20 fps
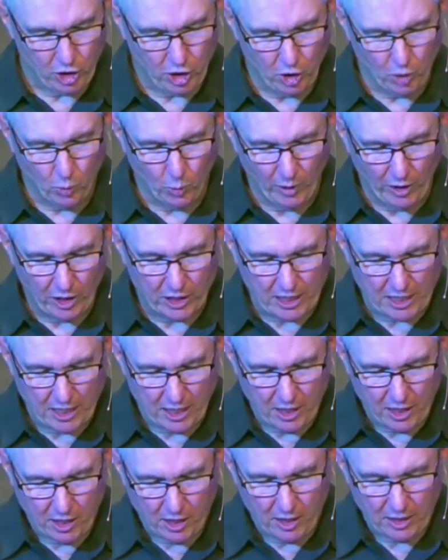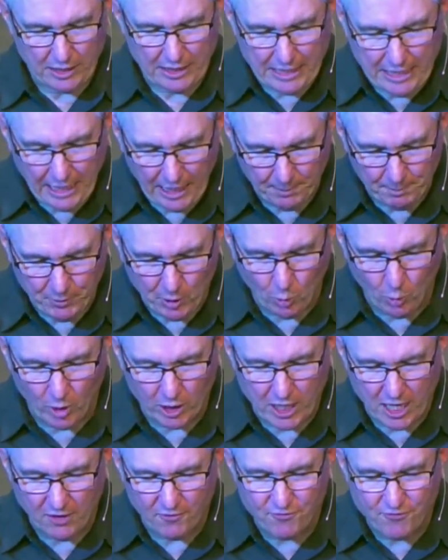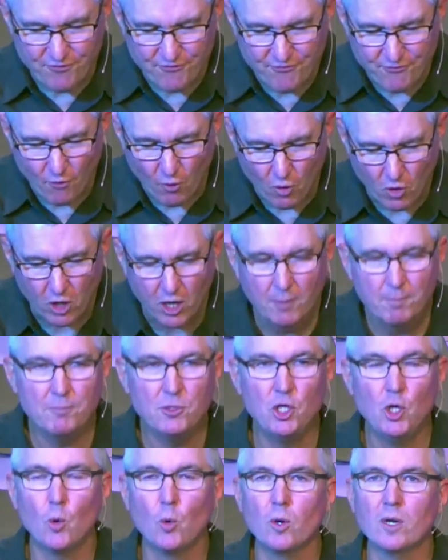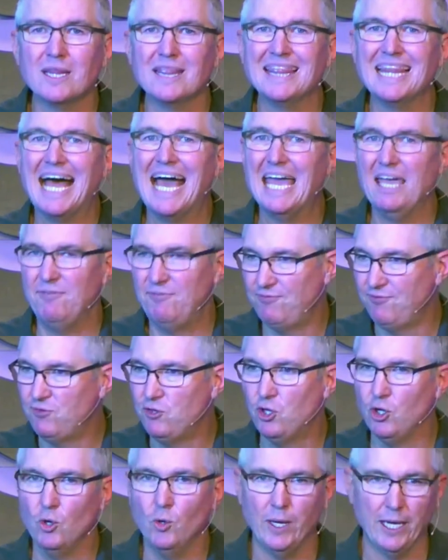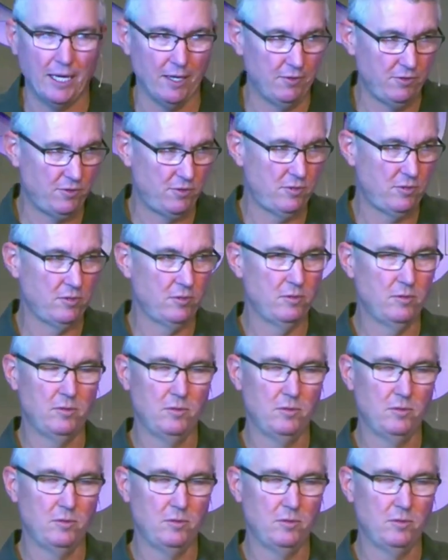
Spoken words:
you will keep, you will conform your life to it.